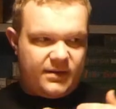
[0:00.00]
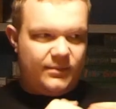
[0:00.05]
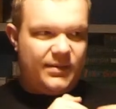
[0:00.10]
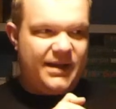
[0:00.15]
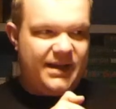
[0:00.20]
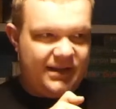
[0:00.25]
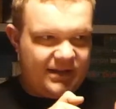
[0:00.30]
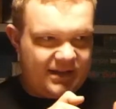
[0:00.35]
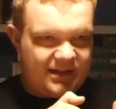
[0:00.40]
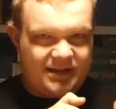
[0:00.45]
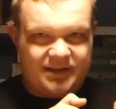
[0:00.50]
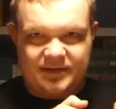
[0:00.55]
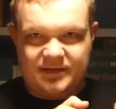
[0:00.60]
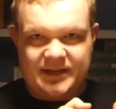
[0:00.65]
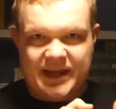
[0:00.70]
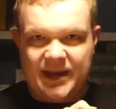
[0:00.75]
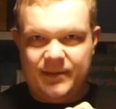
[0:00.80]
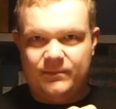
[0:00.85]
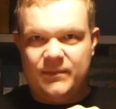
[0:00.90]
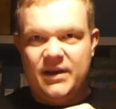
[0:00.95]
than playing this
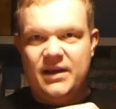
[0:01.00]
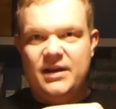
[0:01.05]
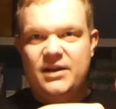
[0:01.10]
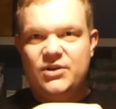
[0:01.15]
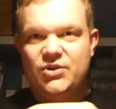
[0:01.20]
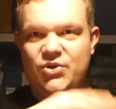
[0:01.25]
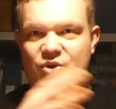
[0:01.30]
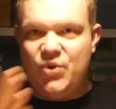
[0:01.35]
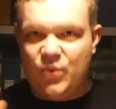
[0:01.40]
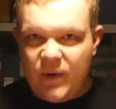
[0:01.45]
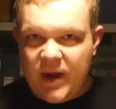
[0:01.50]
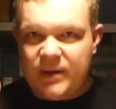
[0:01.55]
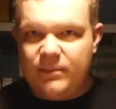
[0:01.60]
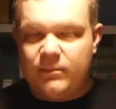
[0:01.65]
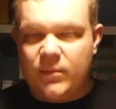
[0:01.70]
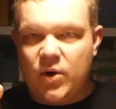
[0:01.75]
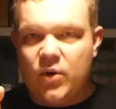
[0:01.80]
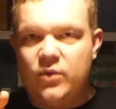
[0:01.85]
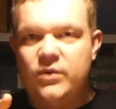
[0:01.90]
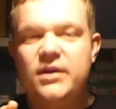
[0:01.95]
damn duet
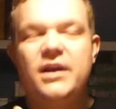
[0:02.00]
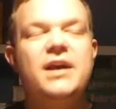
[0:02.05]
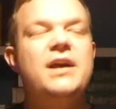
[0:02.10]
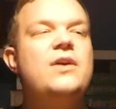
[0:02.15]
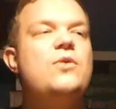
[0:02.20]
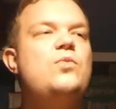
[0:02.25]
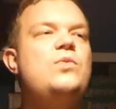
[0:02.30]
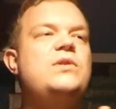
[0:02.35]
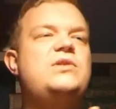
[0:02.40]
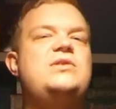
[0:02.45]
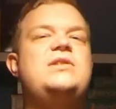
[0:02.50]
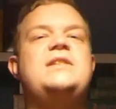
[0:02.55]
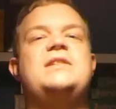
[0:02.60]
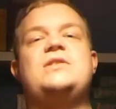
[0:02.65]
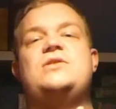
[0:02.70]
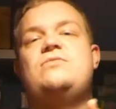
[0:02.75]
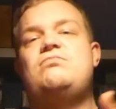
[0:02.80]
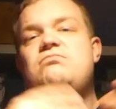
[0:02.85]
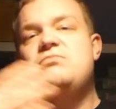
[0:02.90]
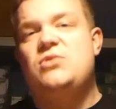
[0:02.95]
mode, which
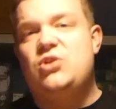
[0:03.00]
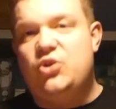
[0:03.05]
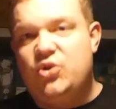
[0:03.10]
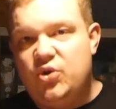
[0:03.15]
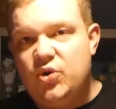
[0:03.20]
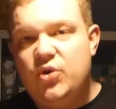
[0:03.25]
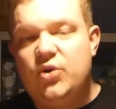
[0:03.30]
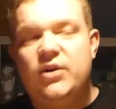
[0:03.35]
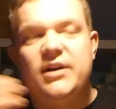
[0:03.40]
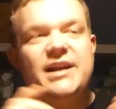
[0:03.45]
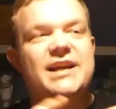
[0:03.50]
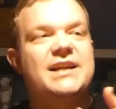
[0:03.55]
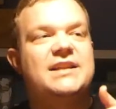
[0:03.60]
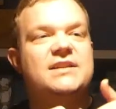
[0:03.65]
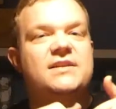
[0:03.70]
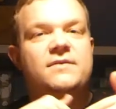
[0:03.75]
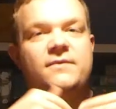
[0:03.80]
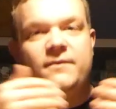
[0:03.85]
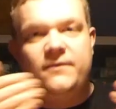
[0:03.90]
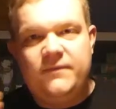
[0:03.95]
is good,
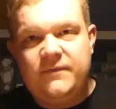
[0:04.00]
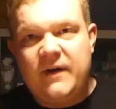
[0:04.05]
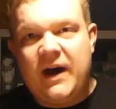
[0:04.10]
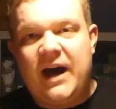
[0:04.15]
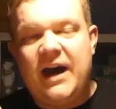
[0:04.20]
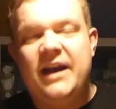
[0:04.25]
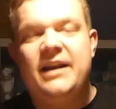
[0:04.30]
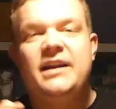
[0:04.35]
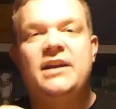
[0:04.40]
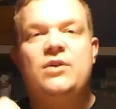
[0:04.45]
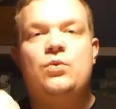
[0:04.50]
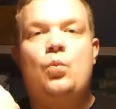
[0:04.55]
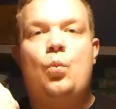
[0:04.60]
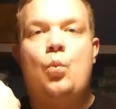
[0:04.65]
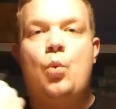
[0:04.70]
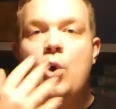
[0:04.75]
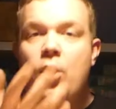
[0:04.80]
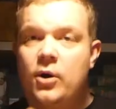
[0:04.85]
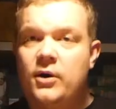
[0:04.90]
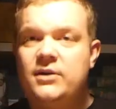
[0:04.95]
it's fine,
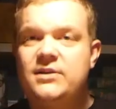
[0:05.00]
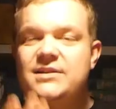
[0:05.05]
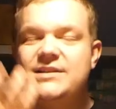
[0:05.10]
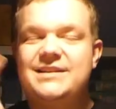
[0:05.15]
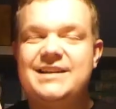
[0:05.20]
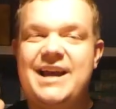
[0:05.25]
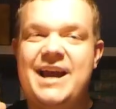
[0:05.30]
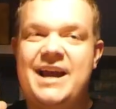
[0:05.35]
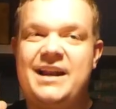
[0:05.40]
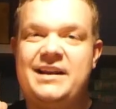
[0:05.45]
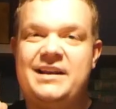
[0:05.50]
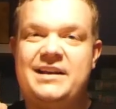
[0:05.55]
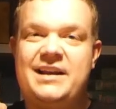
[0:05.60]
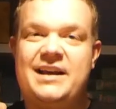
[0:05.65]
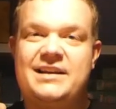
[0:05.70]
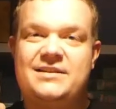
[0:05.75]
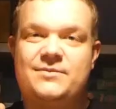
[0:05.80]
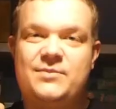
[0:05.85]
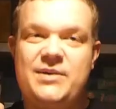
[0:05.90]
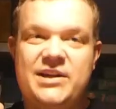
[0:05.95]
it works, and it
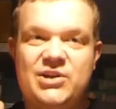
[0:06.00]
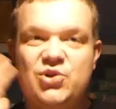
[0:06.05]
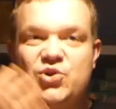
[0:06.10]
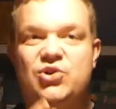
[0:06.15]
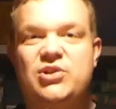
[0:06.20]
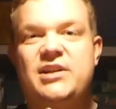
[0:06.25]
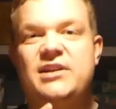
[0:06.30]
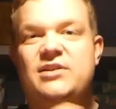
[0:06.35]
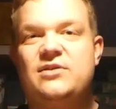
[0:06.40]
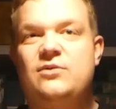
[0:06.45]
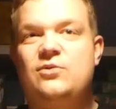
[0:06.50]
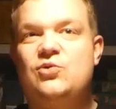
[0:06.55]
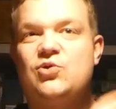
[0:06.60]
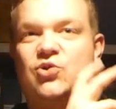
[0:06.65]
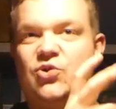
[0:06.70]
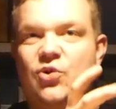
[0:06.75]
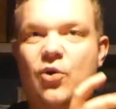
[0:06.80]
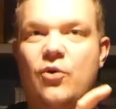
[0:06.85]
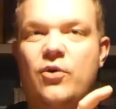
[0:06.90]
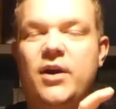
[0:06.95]
has some interesting
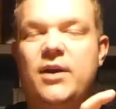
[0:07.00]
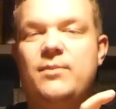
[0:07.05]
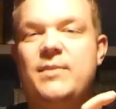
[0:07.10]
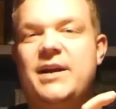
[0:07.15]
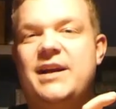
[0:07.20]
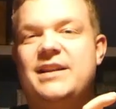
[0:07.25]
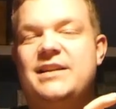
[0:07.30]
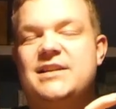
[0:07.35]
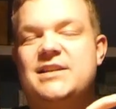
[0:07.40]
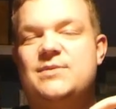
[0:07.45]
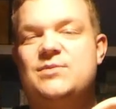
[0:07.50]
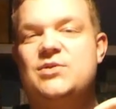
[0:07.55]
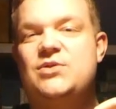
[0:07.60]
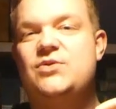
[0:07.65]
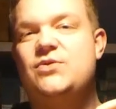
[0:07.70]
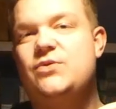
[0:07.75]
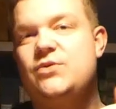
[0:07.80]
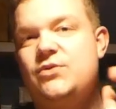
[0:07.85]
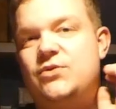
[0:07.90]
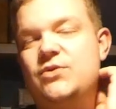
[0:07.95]
scoring mechanisms
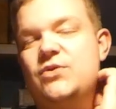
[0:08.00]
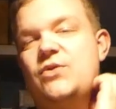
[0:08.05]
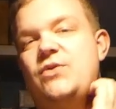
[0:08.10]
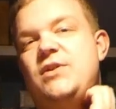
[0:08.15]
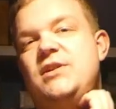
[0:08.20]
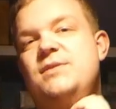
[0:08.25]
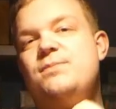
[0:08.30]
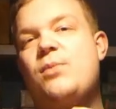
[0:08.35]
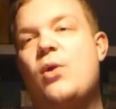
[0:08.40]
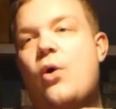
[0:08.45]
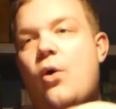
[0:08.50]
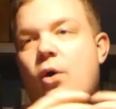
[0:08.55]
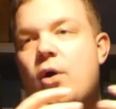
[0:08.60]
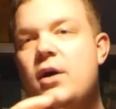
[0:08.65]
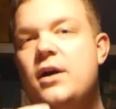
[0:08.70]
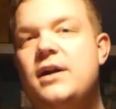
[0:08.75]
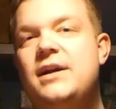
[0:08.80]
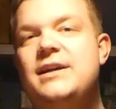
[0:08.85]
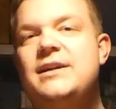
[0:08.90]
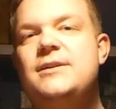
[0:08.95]
to
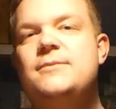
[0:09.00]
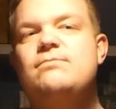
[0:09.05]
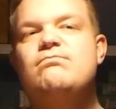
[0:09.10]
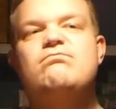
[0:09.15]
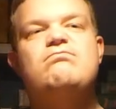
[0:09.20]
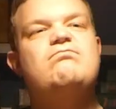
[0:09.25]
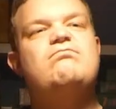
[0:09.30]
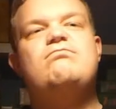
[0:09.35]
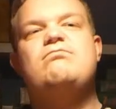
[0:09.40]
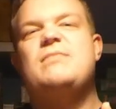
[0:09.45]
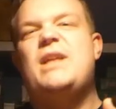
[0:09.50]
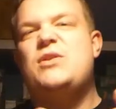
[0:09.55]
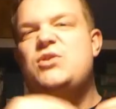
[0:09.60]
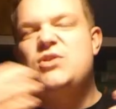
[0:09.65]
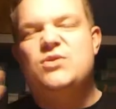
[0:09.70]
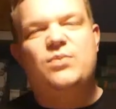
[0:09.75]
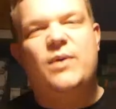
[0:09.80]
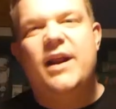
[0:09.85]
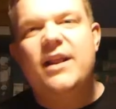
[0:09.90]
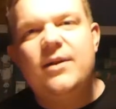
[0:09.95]
explore, I'd
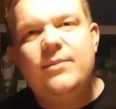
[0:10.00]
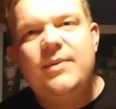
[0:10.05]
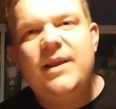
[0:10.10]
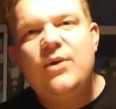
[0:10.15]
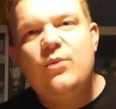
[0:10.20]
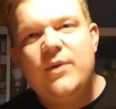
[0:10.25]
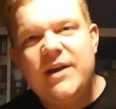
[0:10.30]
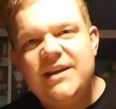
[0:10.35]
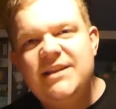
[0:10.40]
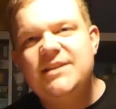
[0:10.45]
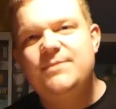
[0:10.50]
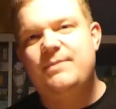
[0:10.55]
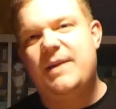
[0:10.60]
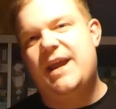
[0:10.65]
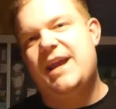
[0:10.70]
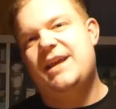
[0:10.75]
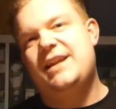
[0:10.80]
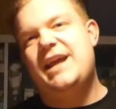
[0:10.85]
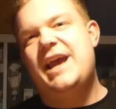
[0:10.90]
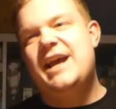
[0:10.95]
just rather play
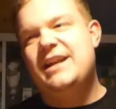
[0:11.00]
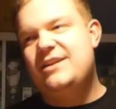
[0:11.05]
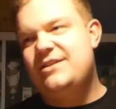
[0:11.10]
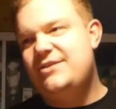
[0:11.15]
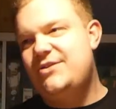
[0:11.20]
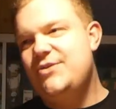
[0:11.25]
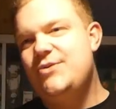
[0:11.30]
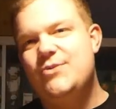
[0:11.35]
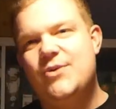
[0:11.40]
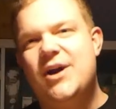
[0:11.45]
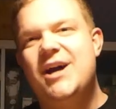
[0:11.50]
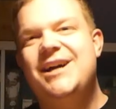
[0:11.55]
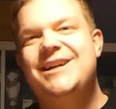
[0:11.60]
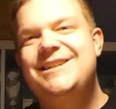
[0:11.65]
Wingspan at 2.